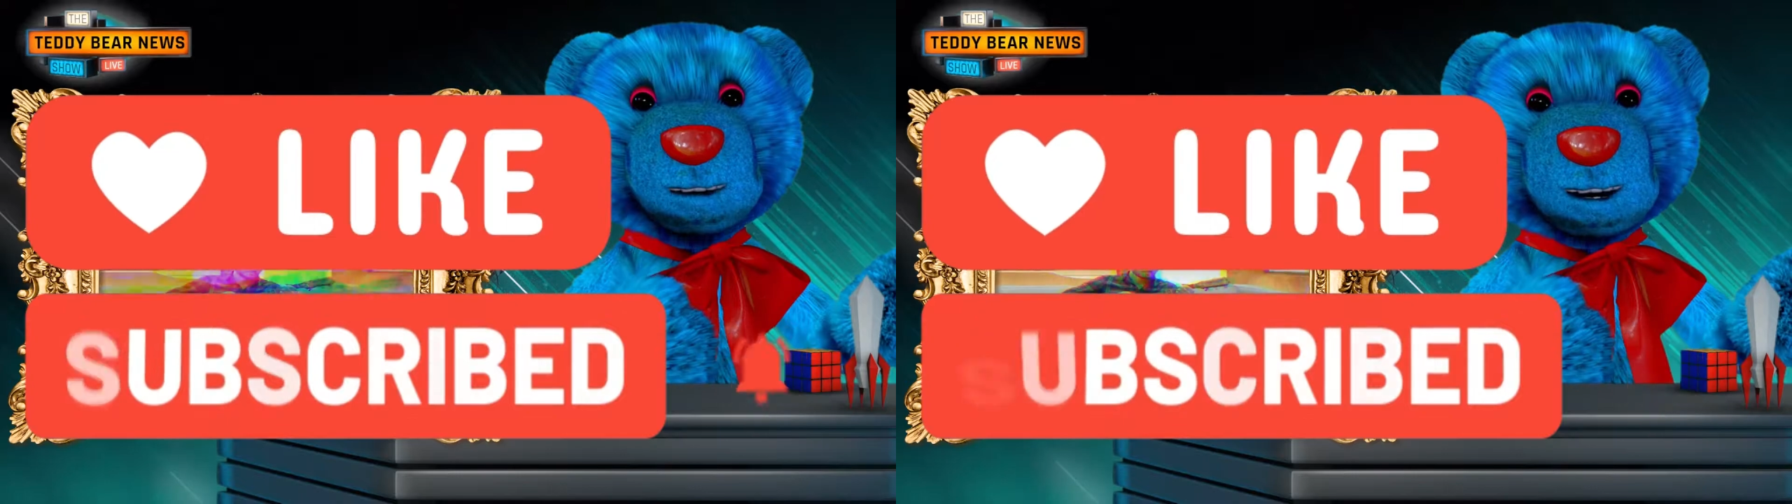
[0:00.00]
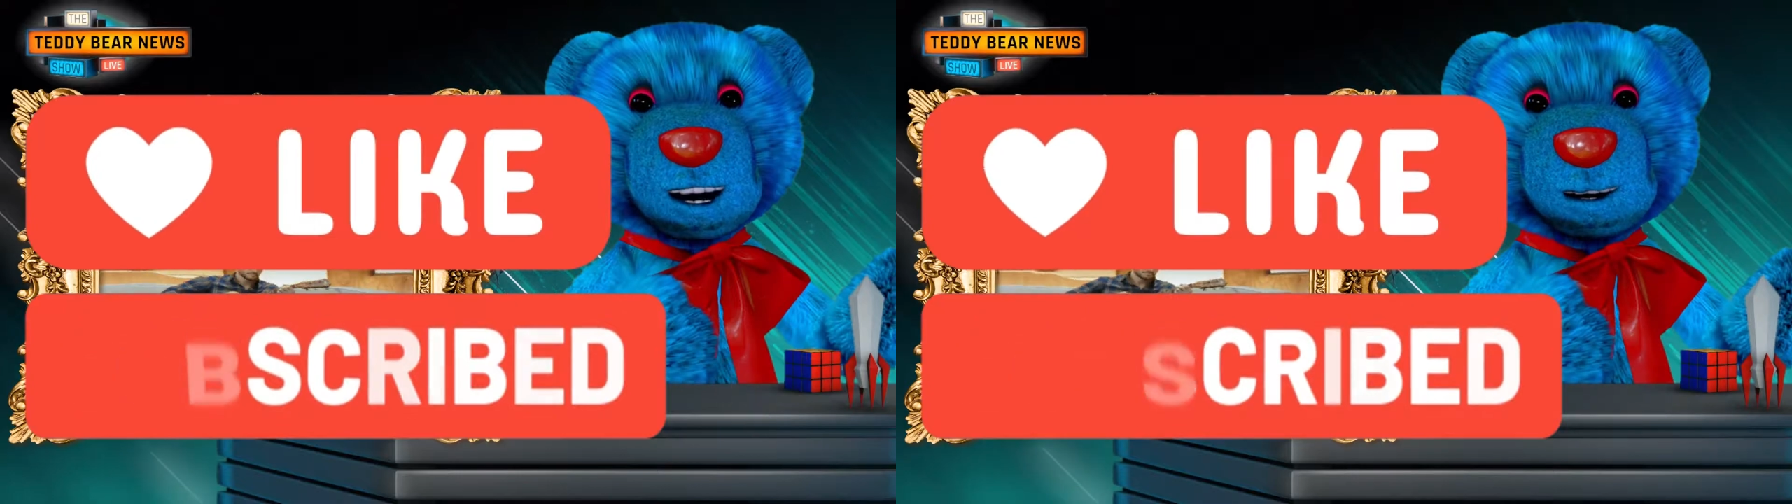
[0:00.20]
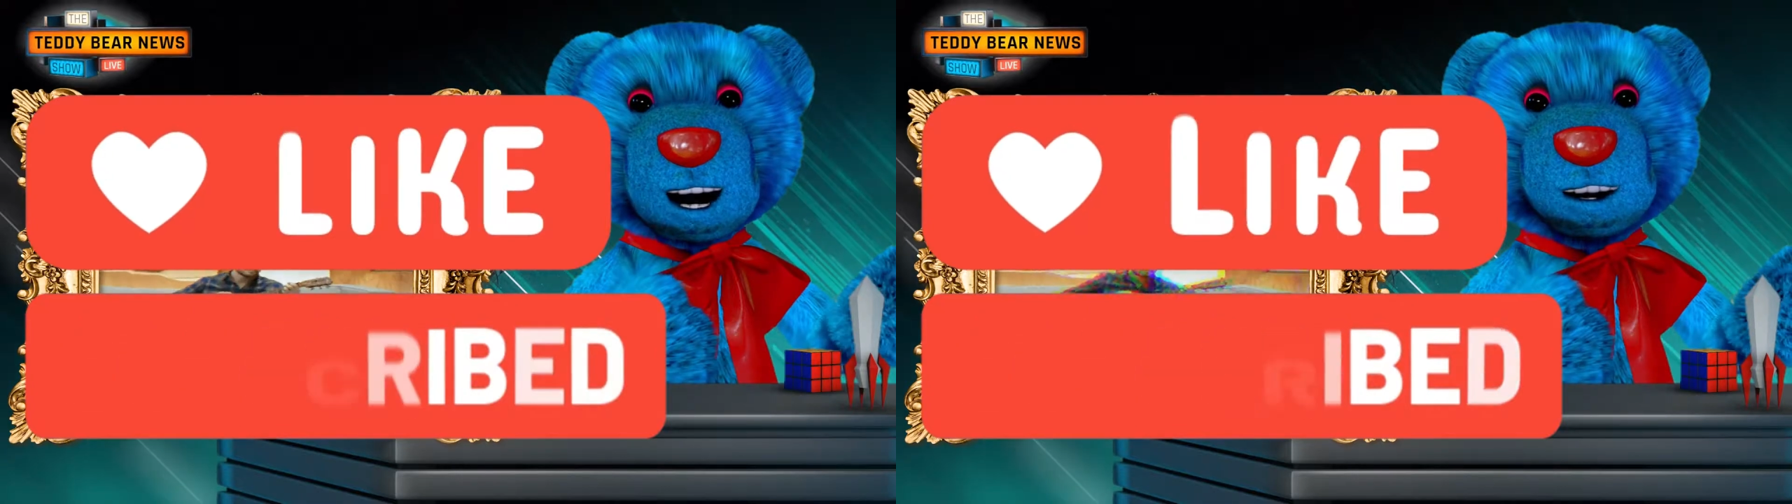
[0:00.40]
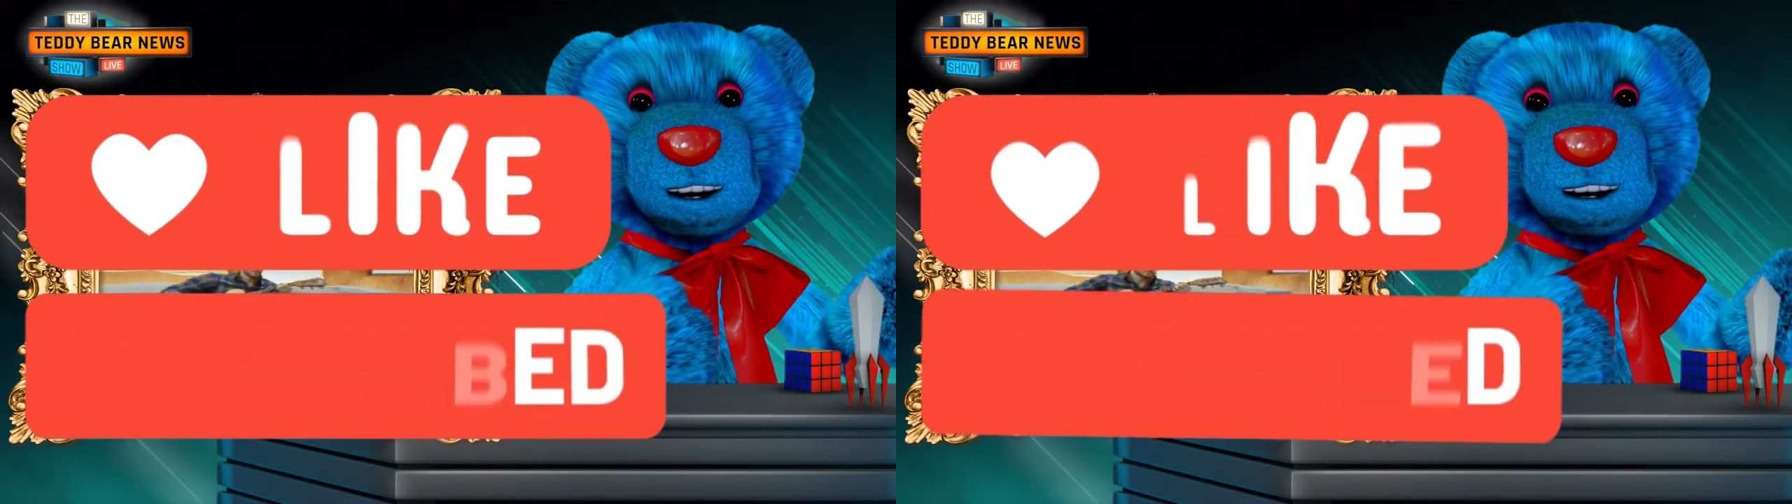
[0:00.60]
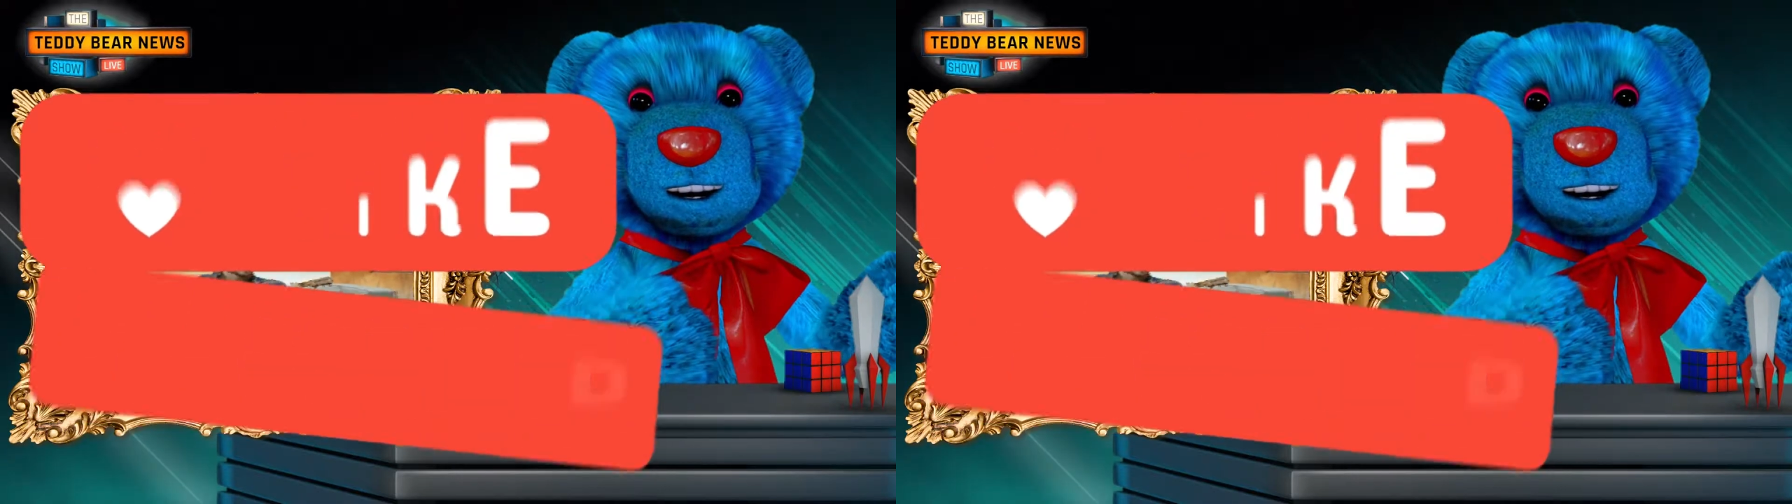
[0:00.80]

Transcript: you don't mind.